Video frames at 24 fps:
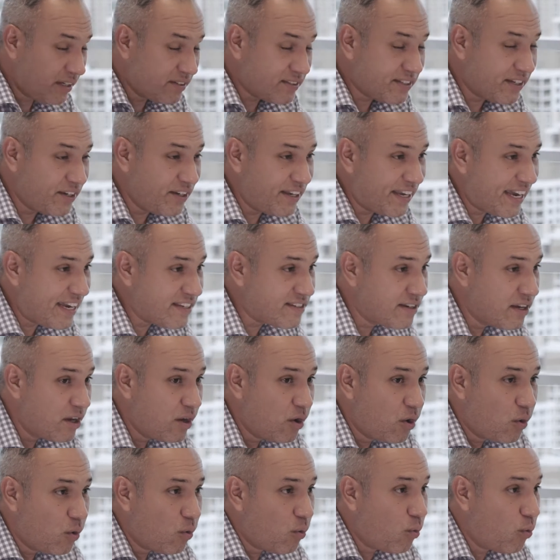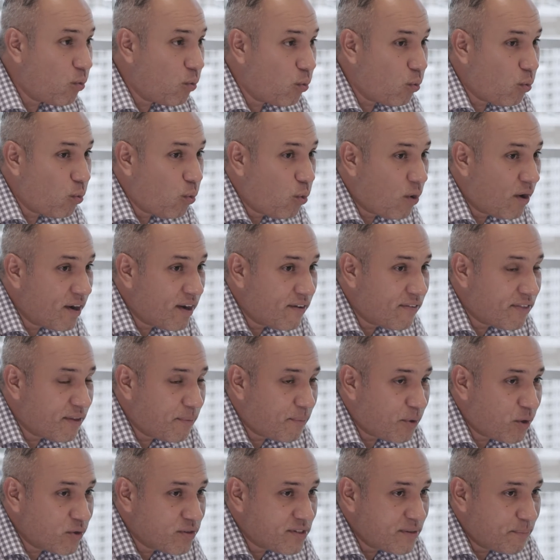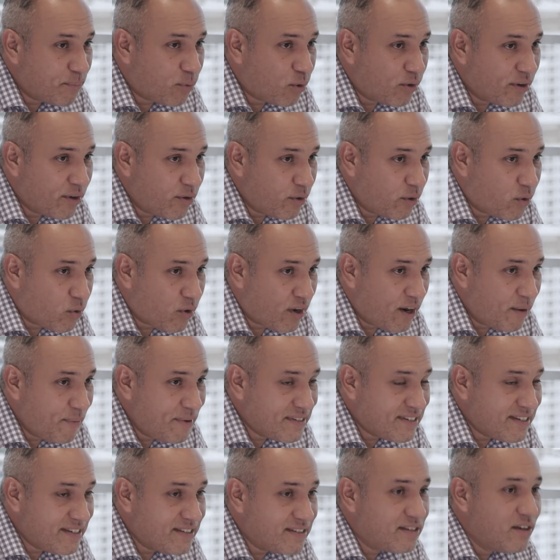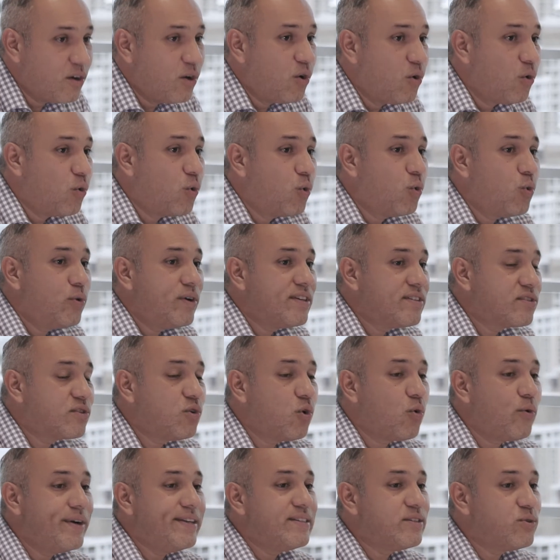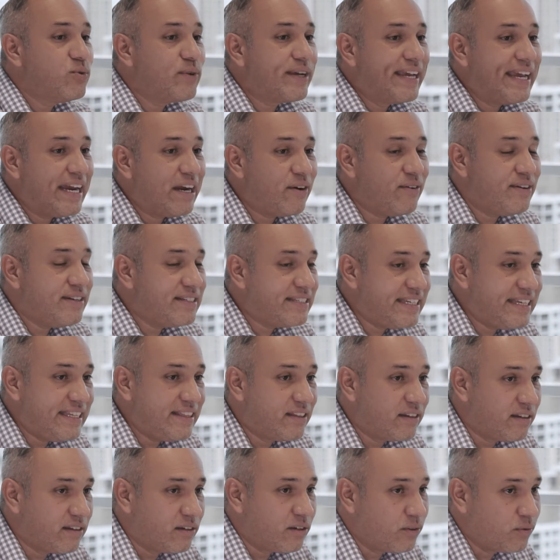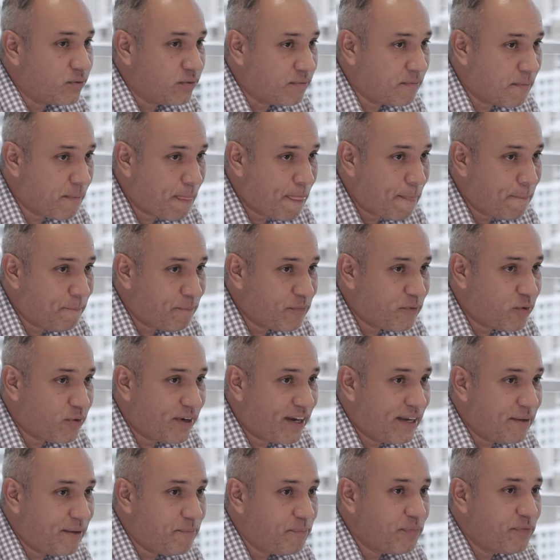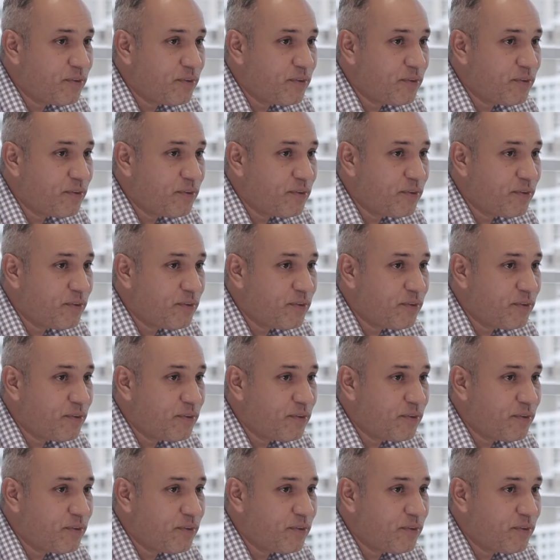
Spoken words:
I'll tell you guys, one of the most important requirements is who is going to guarantee the loan, right?